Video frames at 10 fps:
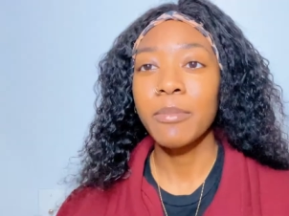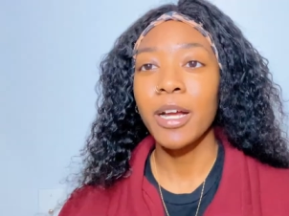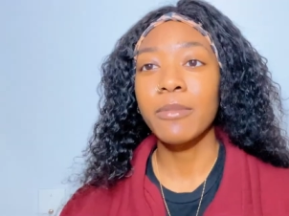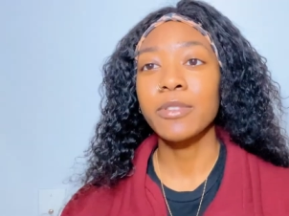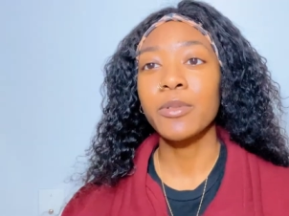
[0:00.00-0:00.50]
but
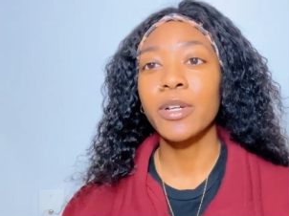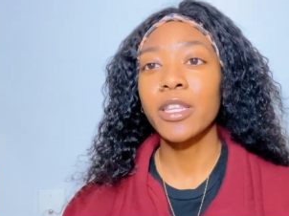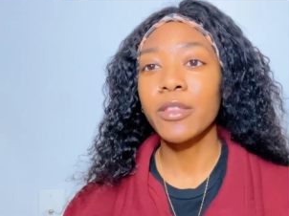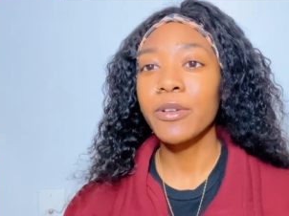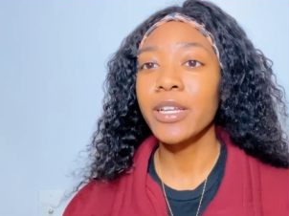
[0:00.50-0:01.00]
I'm
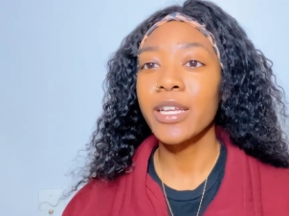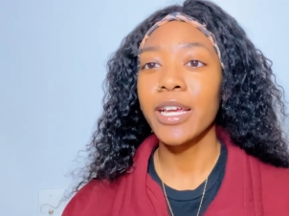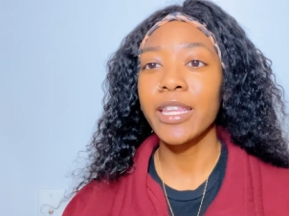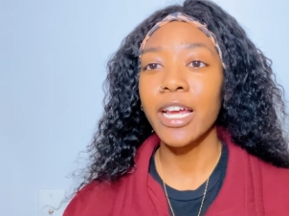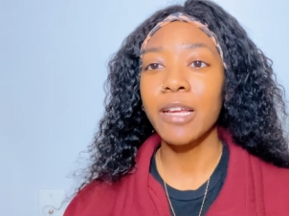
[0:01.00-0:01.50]
23
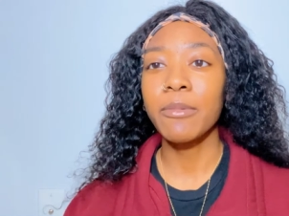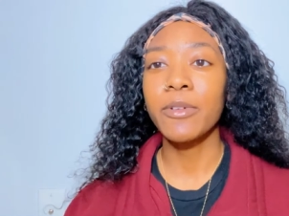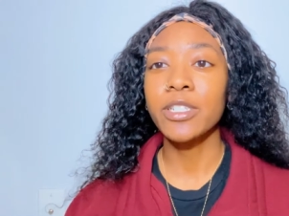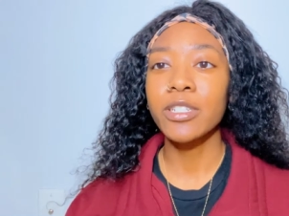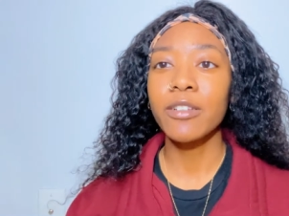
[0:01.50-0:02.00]
and I am
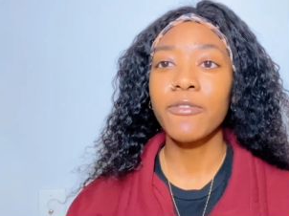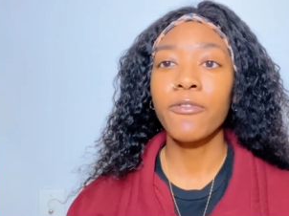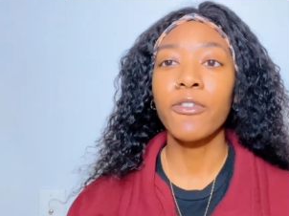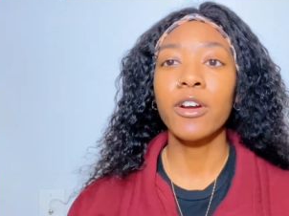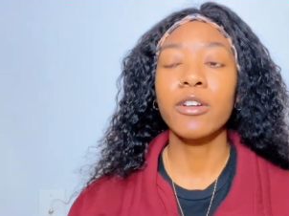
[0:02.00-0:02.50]
originally
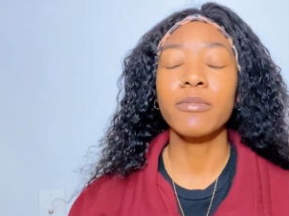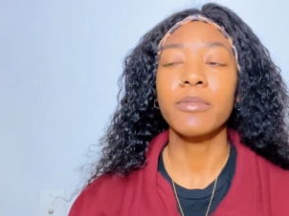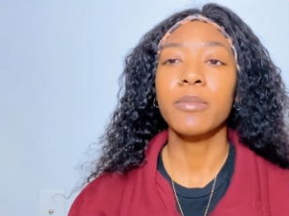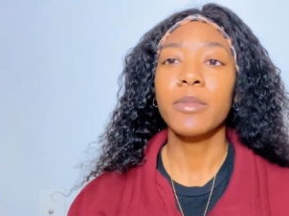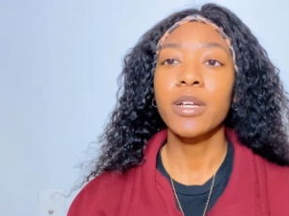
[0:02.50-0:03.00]

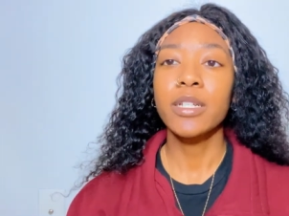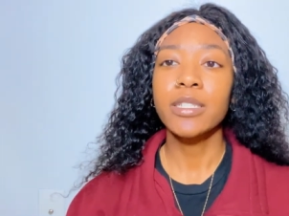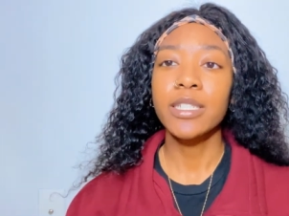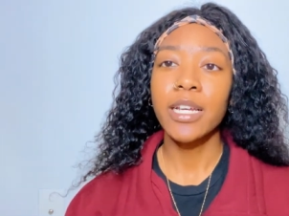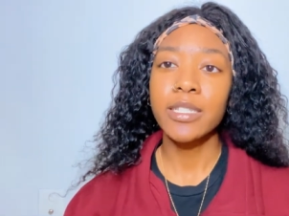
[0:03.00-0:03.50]
from
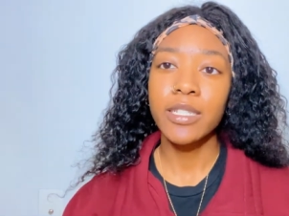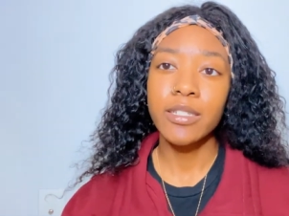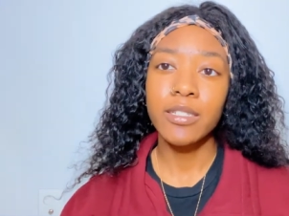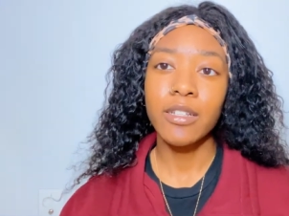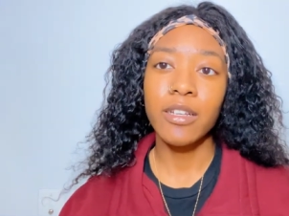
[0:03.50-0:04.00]

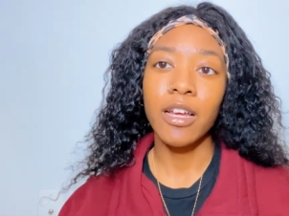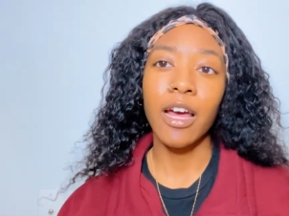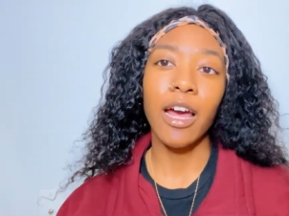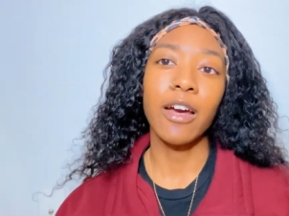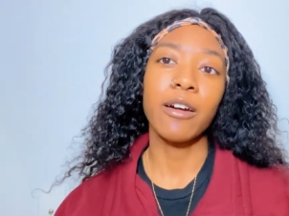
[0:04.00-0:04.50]
Texas.
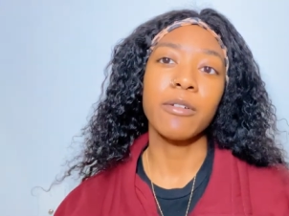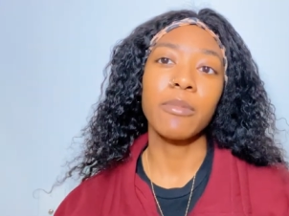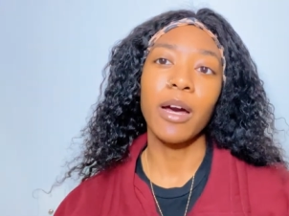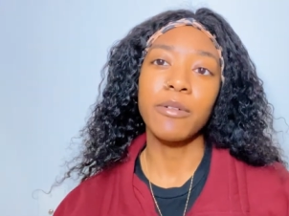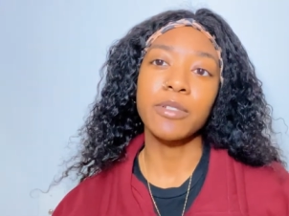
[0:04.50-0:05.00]

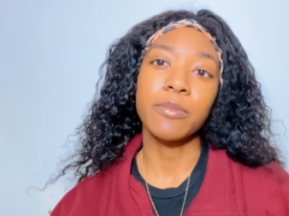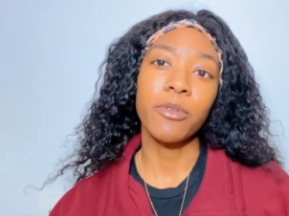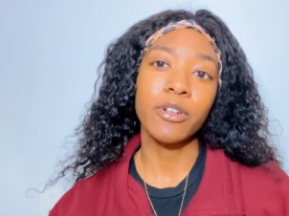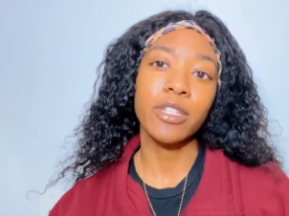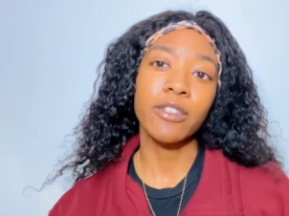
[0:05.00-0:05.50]
Um, I was
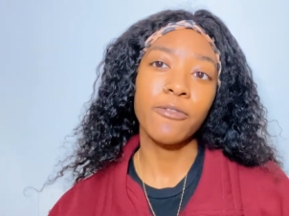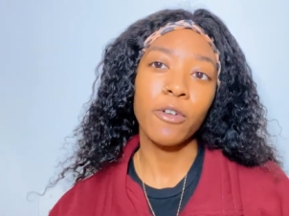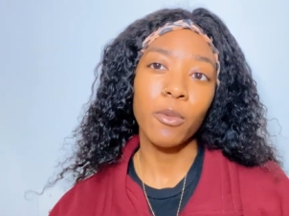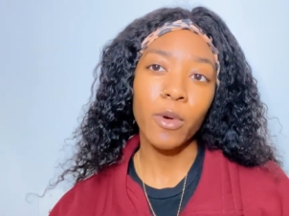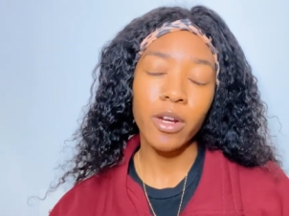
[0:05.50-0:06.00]
born in
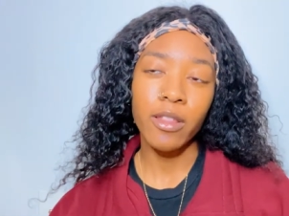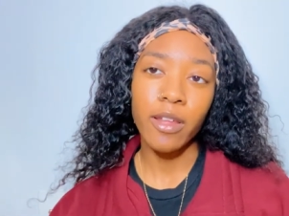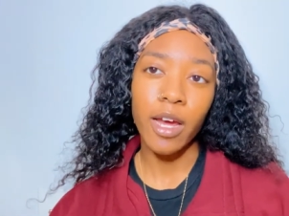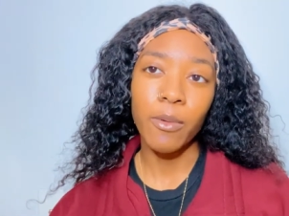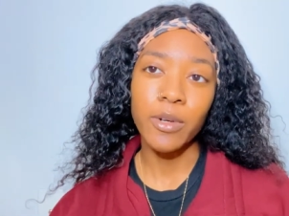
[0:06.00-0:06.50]
Fort Worth.
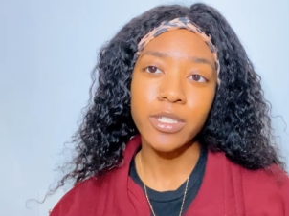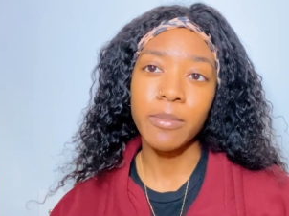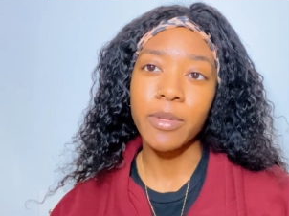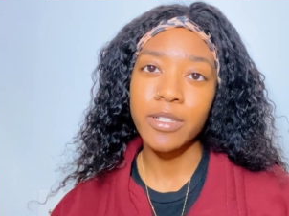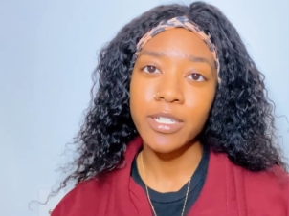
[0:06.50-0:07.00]
I was a
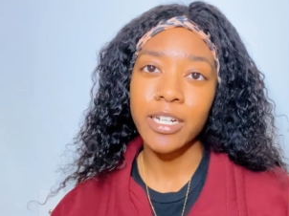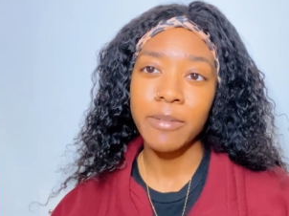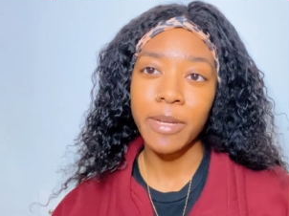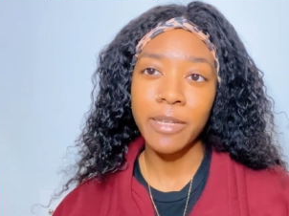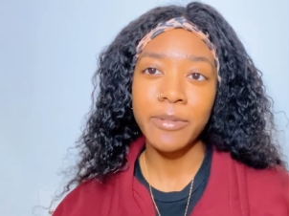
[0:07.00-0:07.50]
military
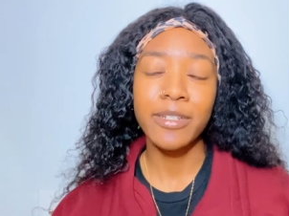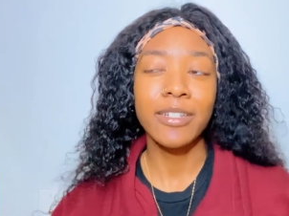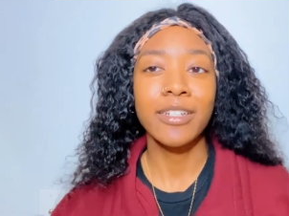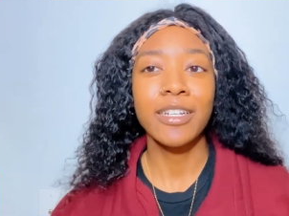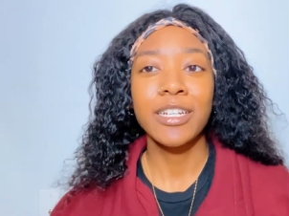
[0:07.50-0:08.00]
baby.
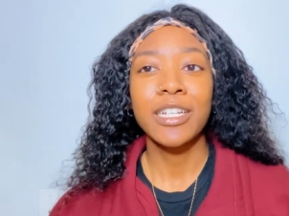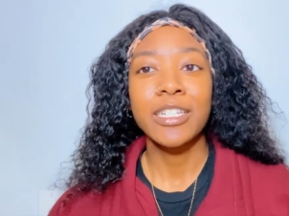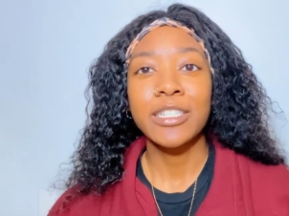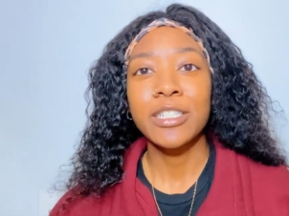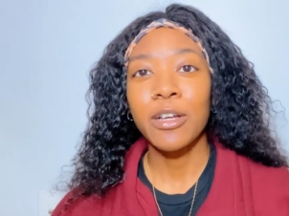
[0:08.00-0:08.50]

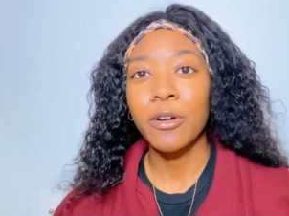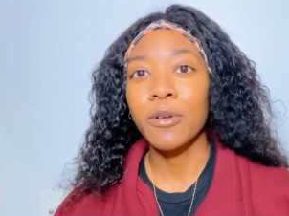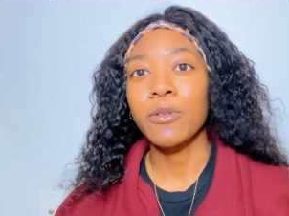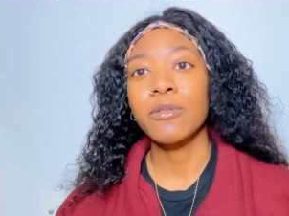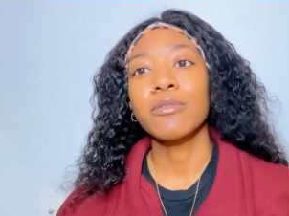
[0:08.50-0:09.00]

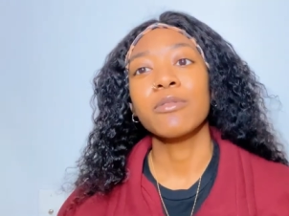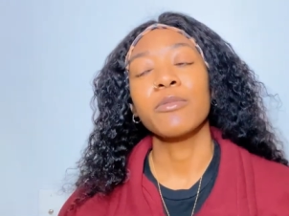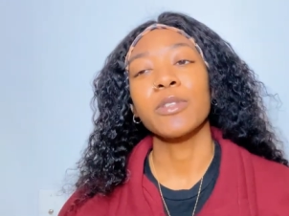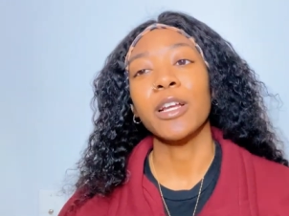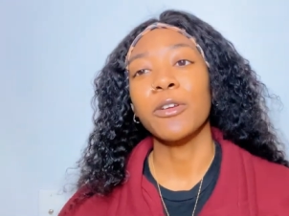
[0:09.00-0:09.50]
So
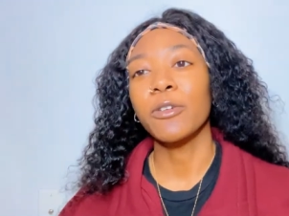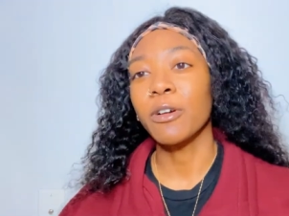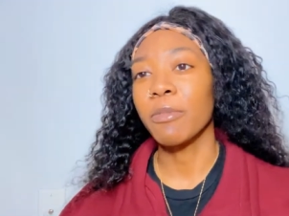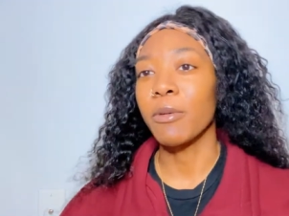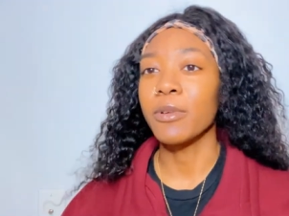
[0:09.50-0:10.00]
when I grew
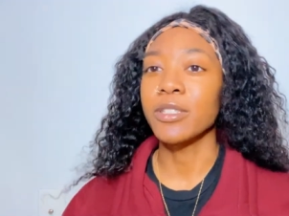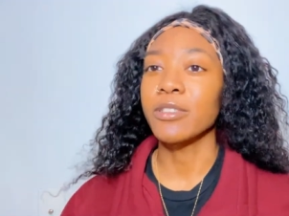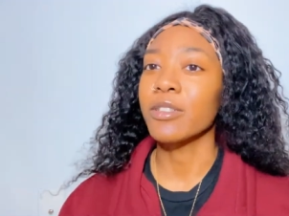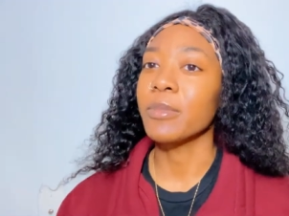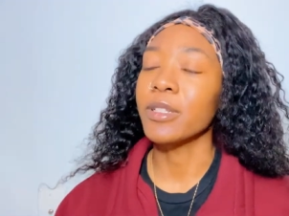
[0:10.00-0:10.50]
up, I was
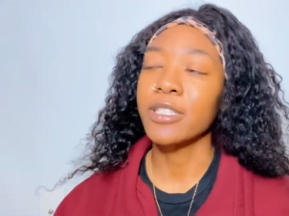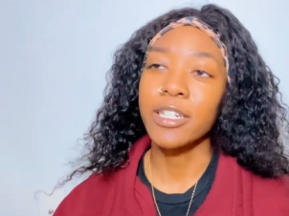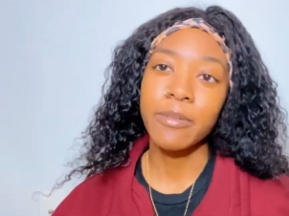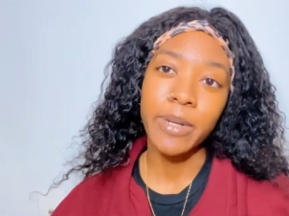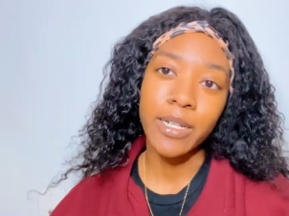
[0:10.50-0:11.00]
on the
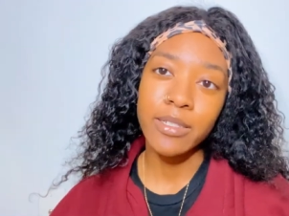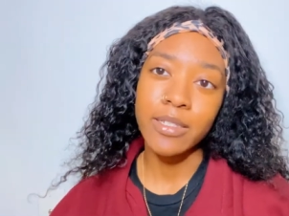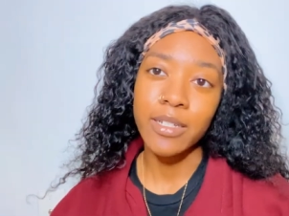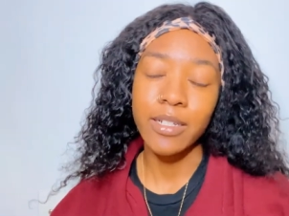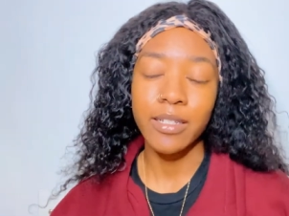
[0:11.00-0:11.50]
military
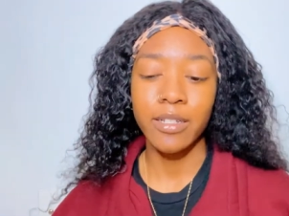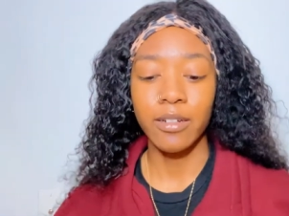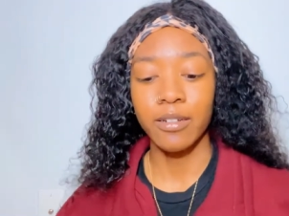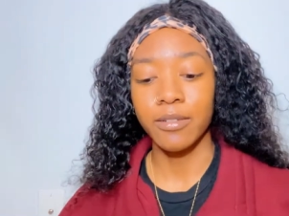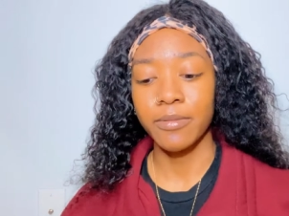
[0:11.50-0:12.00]
base and
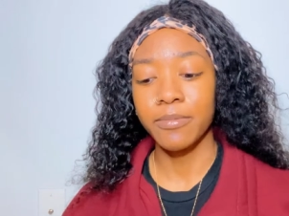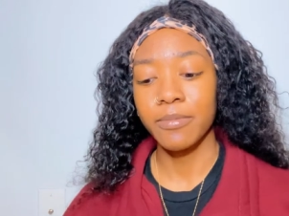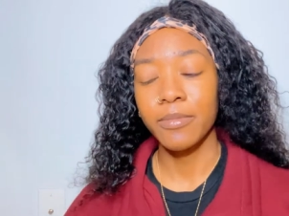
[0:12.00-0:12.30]
um,